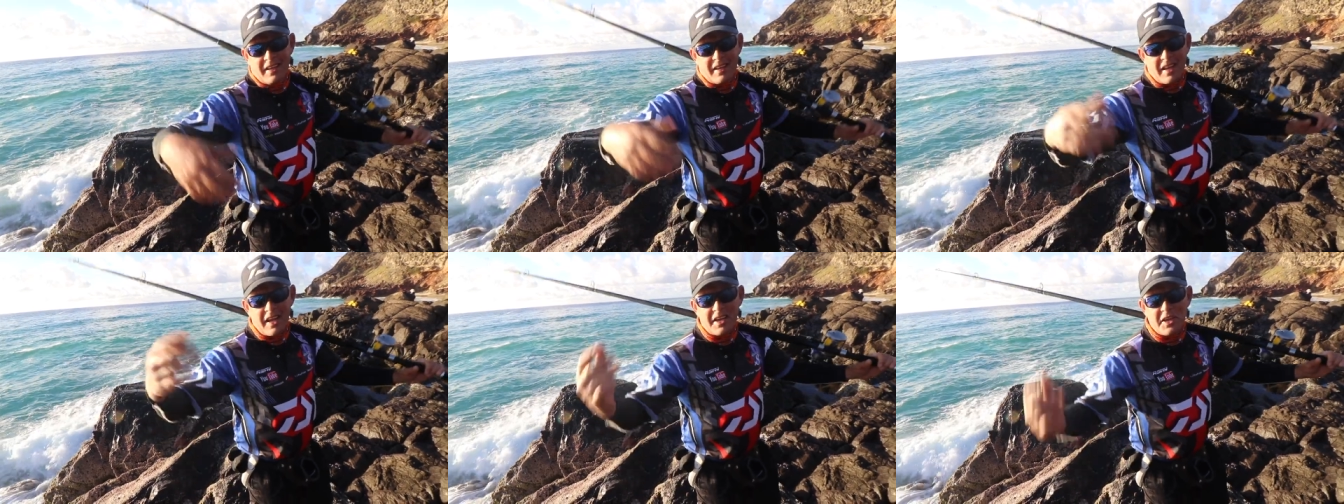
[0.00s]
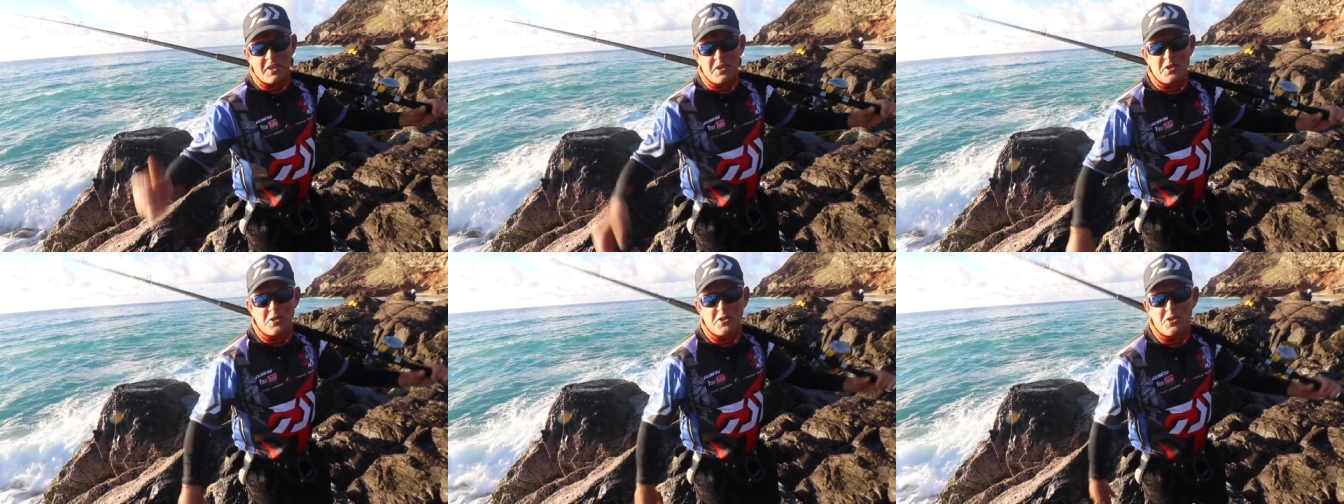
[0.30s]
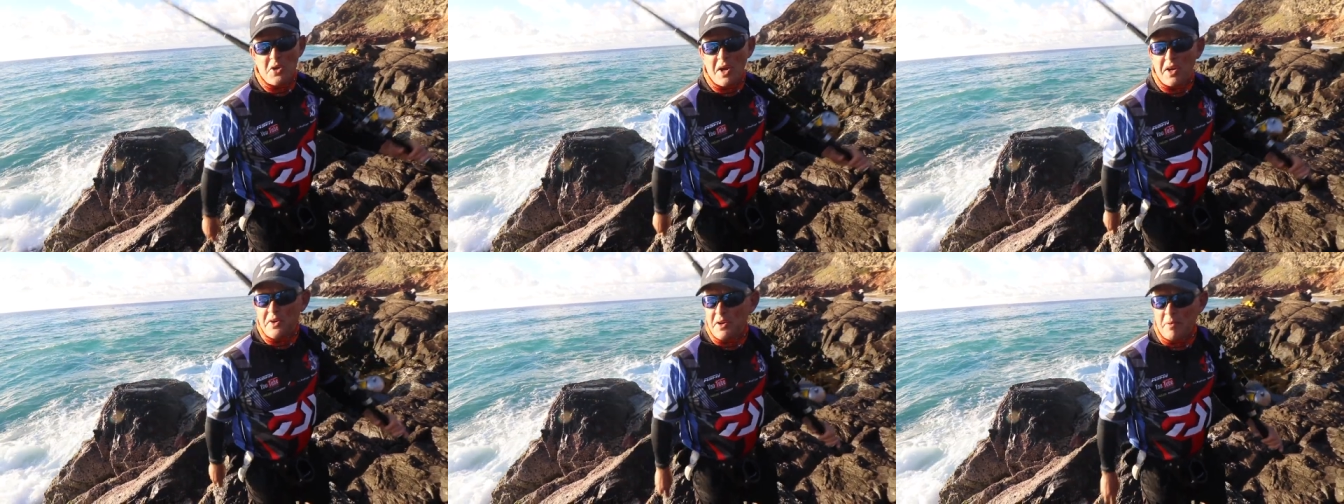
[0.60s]
they can do
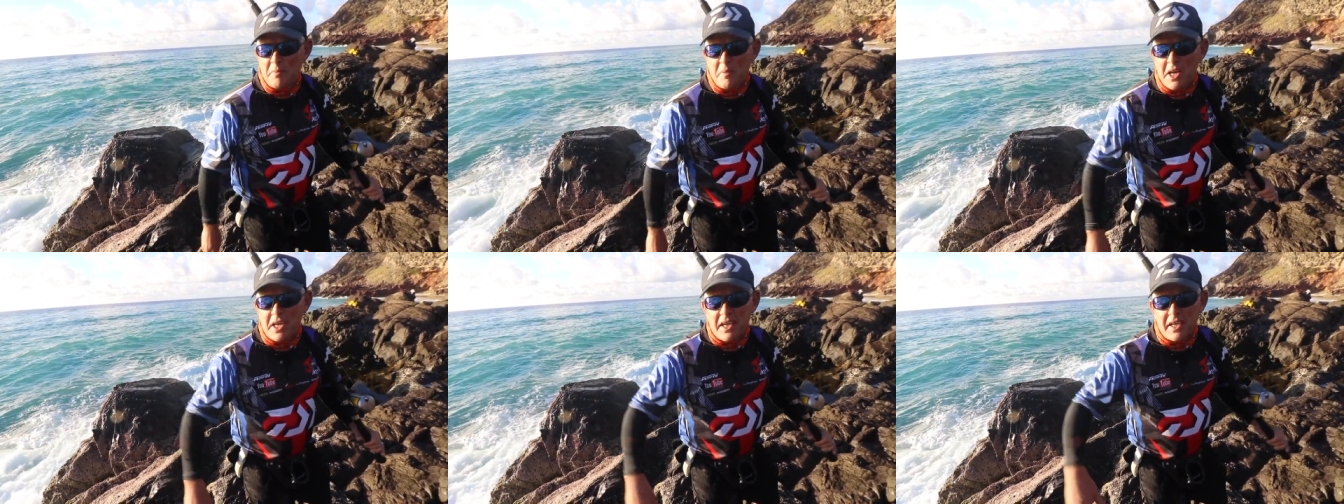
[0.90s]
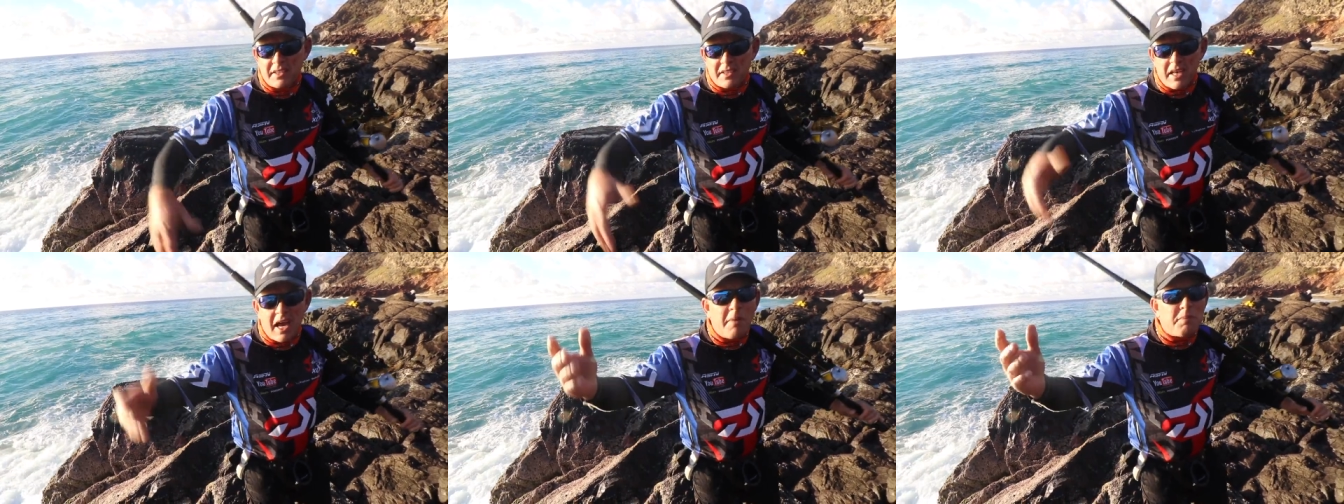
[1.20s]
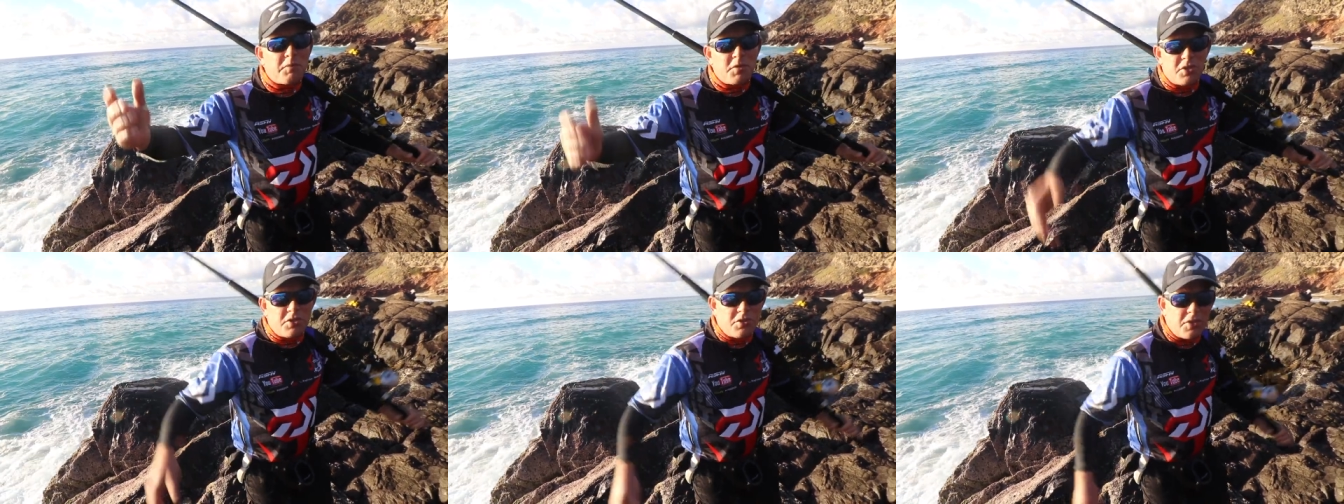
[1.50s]
200 meters,
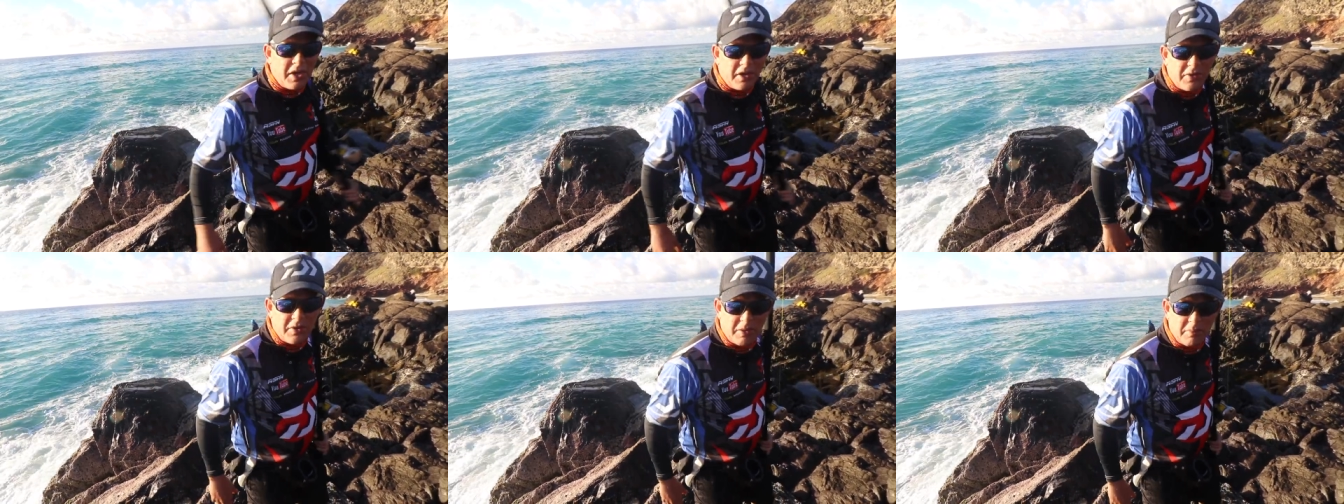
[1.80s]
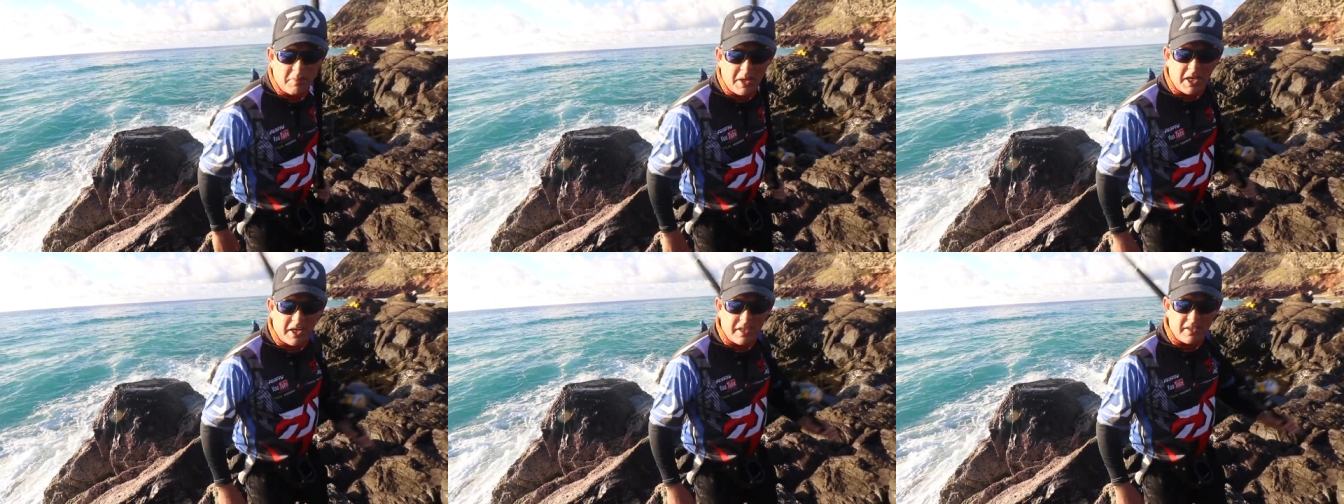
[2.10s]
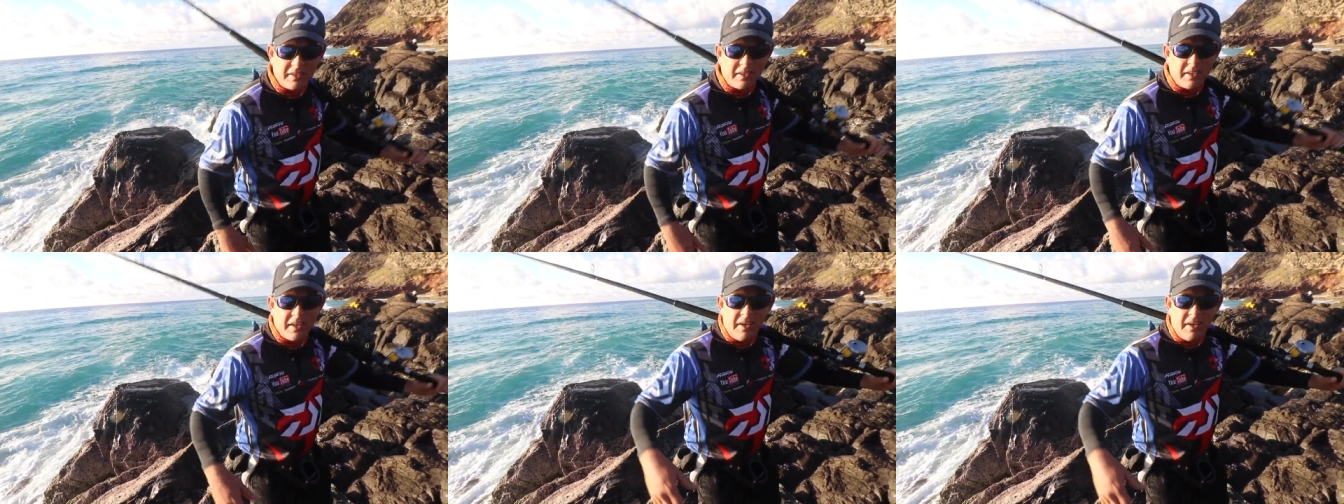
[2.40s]
up to 200 meters,